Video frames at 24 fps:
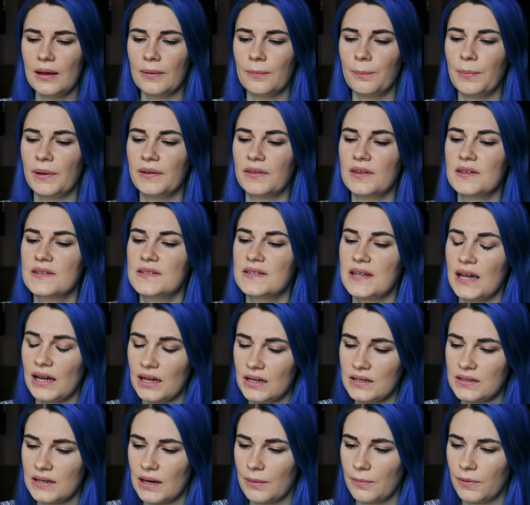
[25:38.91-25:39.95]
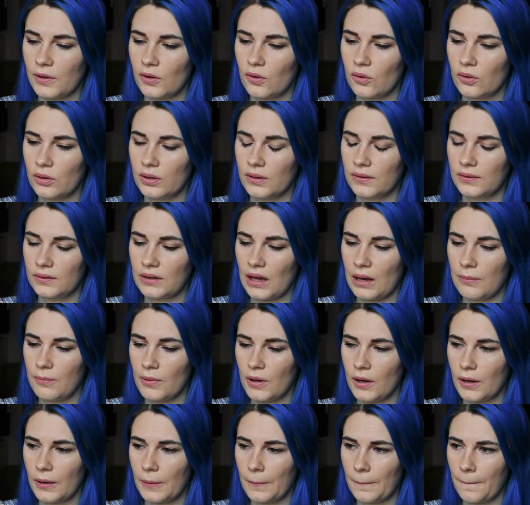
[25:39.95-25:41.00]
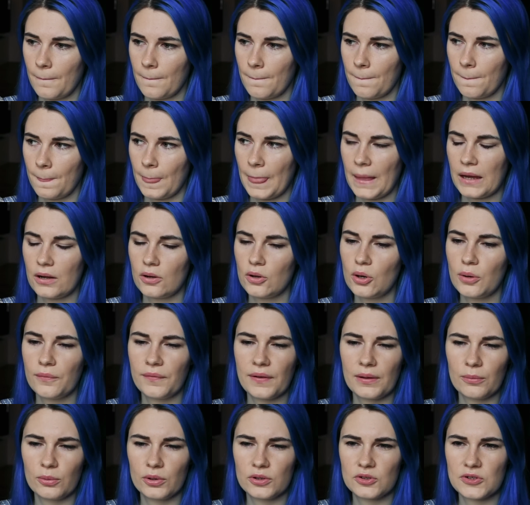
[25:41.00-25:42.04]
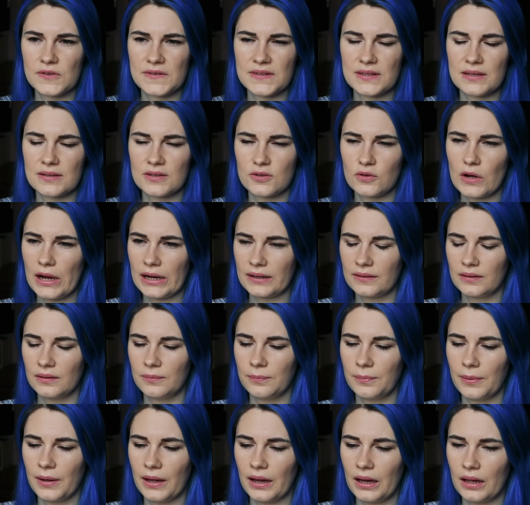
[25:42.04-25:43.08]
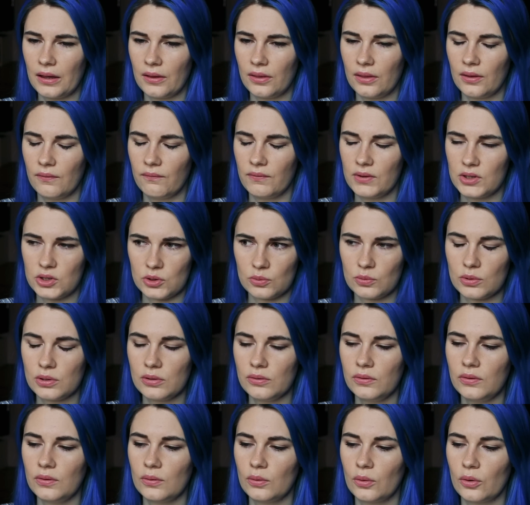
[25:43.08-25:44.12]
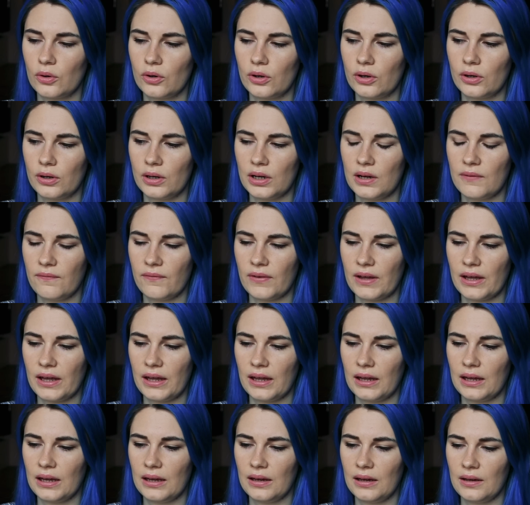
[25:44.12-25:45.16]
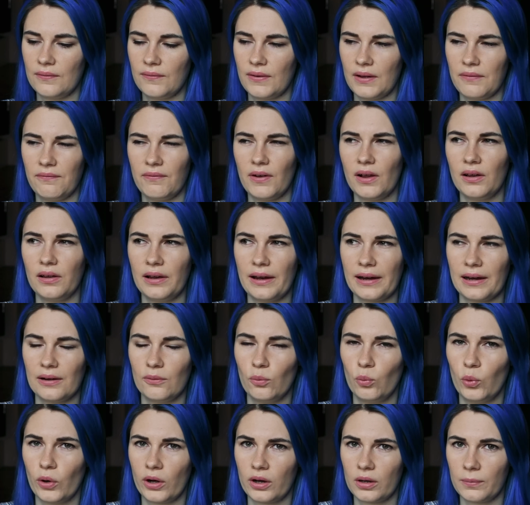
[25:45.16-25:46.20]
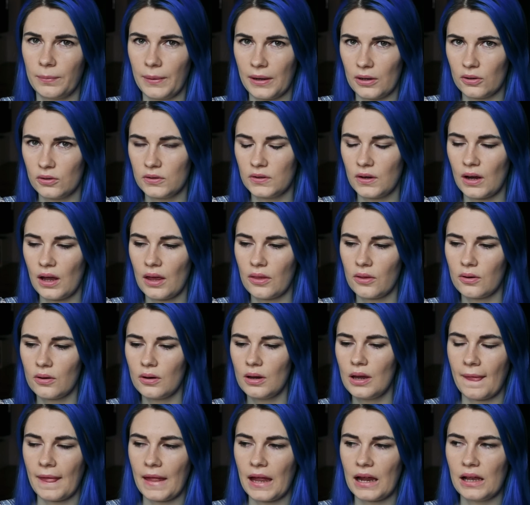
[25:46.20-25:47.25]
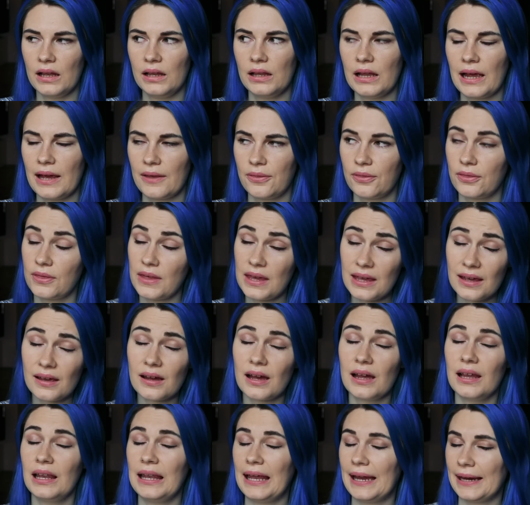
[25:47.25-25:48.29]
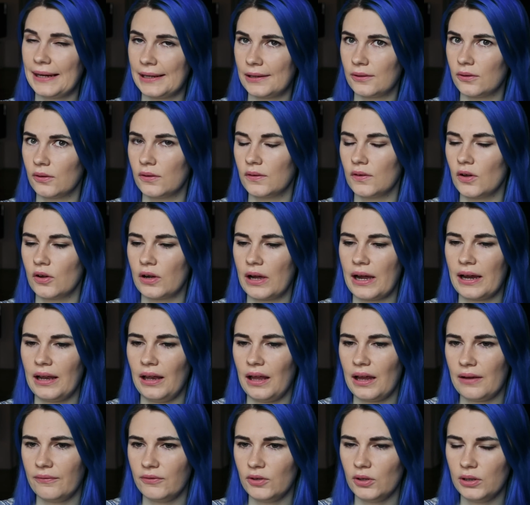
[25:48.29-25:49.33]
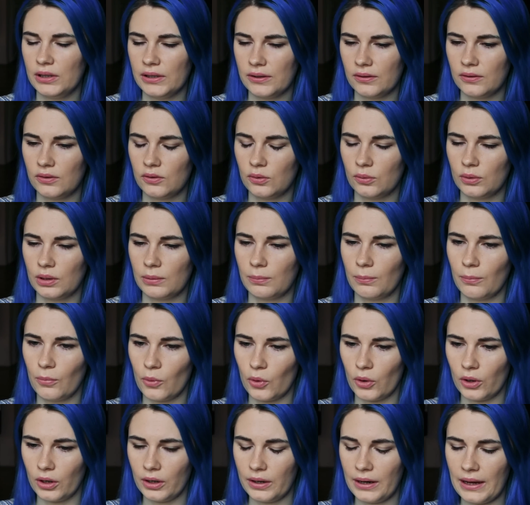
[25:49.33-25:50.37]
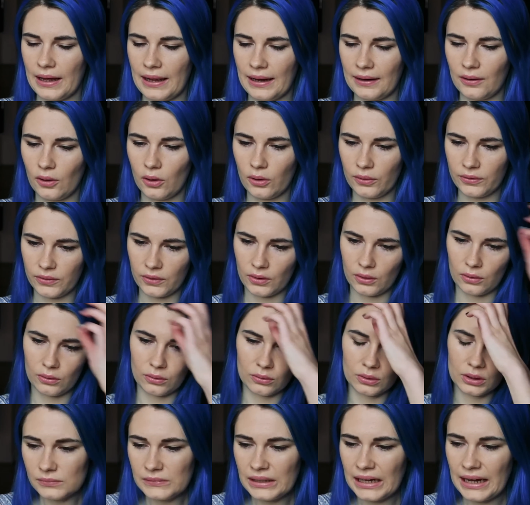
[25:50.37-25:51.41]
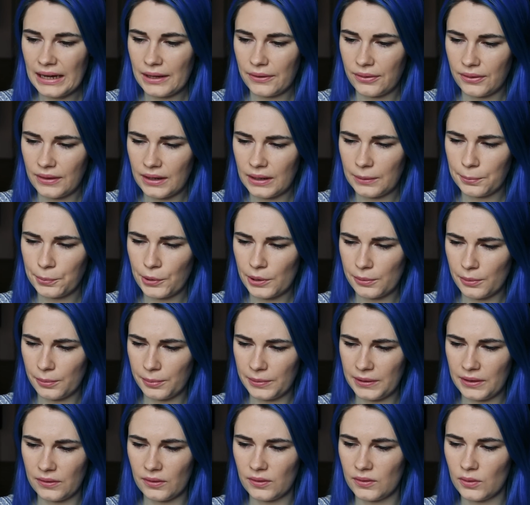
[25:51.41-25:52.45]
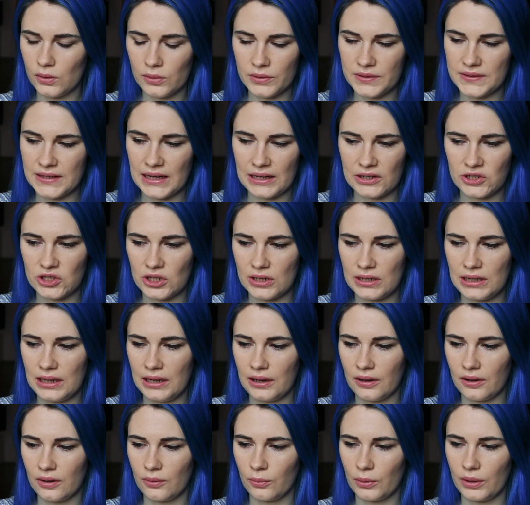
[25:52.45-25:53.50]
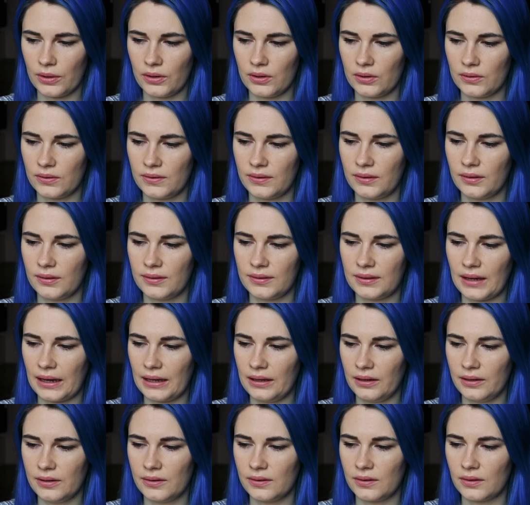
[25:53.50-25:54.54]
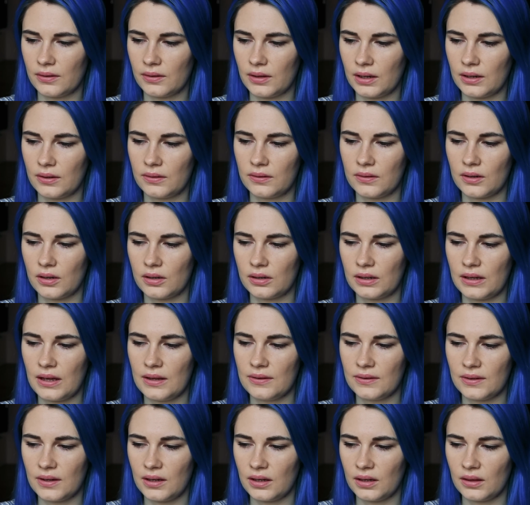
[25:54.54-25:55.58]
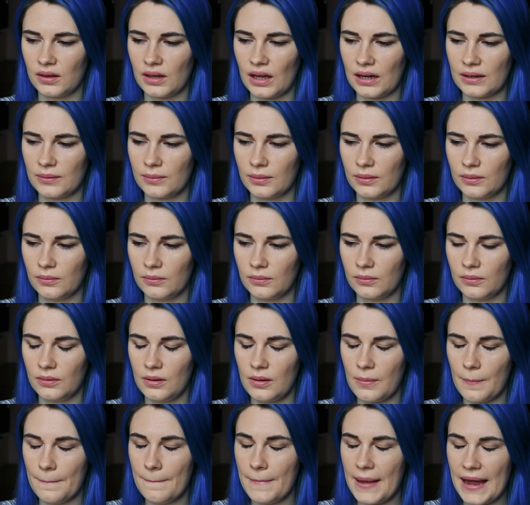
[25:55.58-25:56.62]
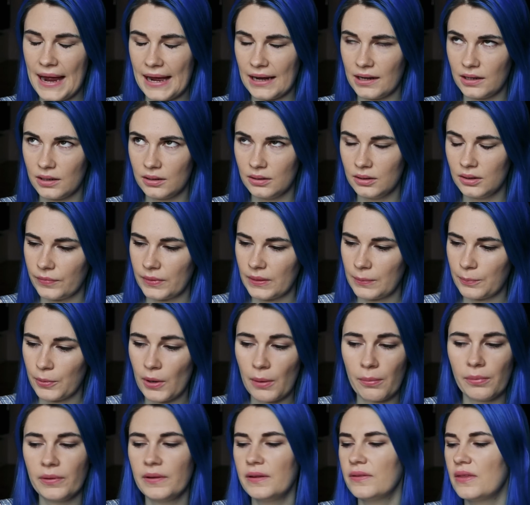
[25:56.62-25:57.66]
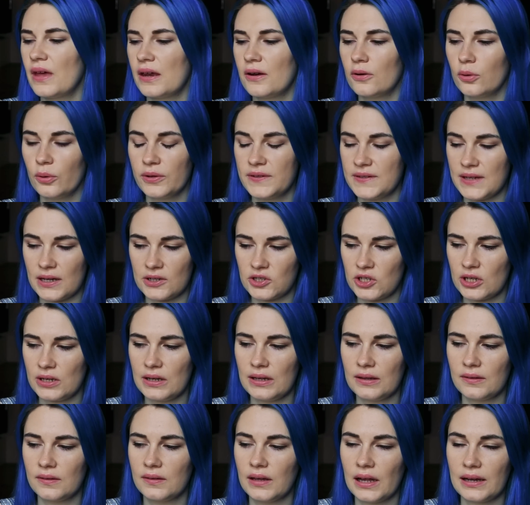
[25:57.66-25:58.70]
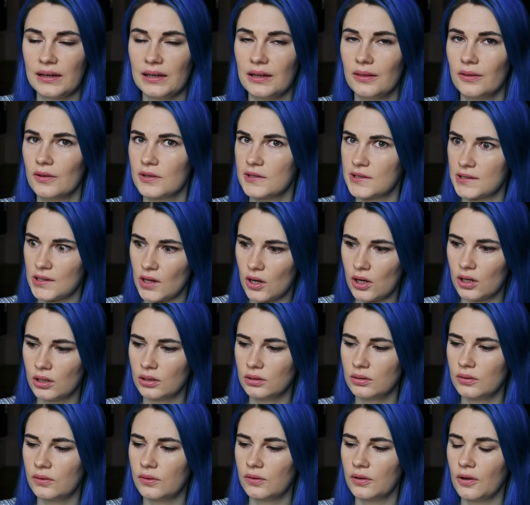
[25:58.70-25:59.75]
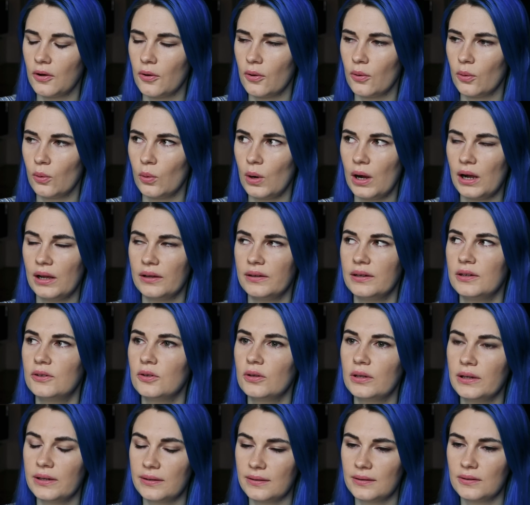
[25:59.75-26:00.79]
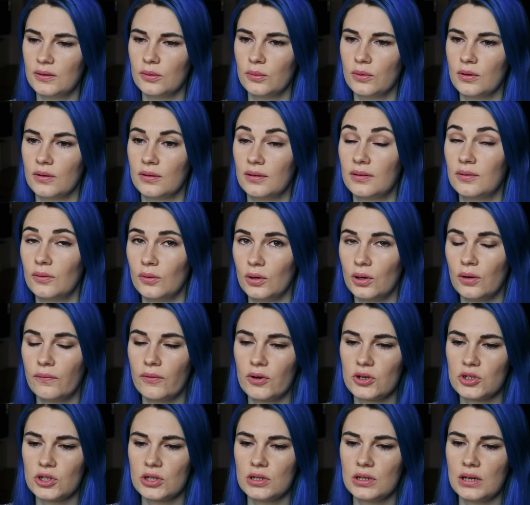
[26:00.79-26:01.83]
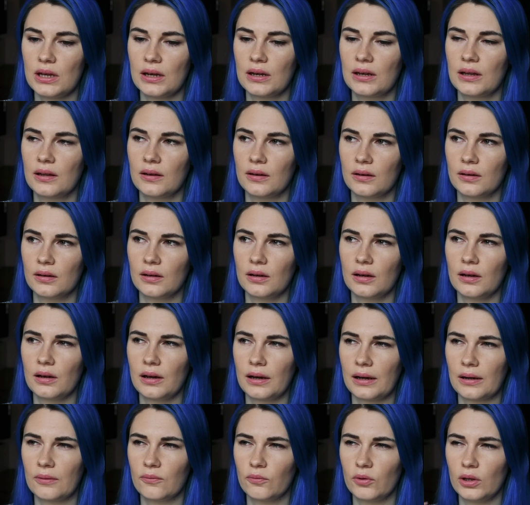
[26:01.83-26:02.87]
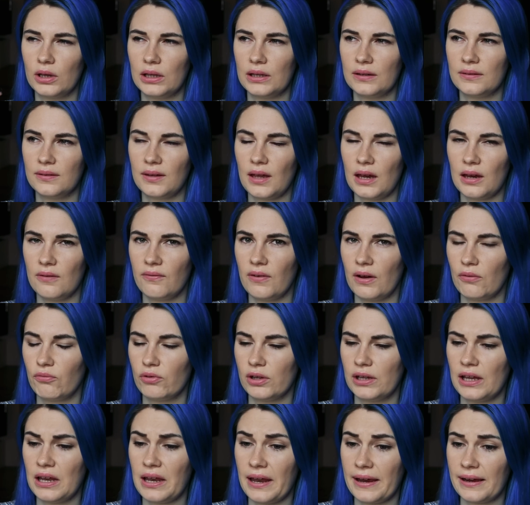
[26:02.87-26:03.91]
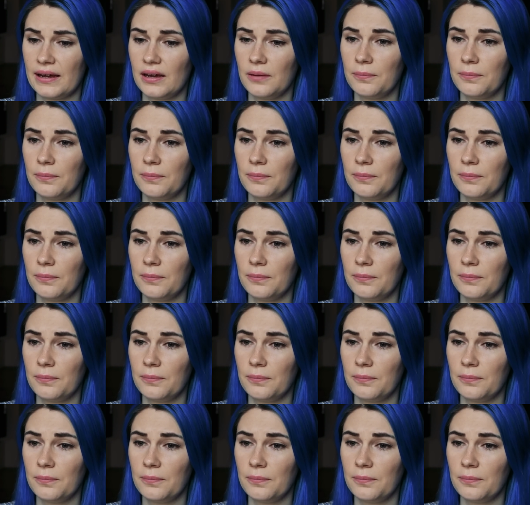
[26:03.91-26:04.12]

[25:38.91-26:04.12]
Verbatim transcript: But the second time the chorus came on, I don't know if I was just distracted by the visuals or if I if I felt like it worked better together. I, I think I like the song. I'll have to listen to it more, and also I think probably this whole section here where there's silence and they start kissing, that man, probably that whole section is not in the song, so I'll need to listen to the studio version and then I can really say if I really like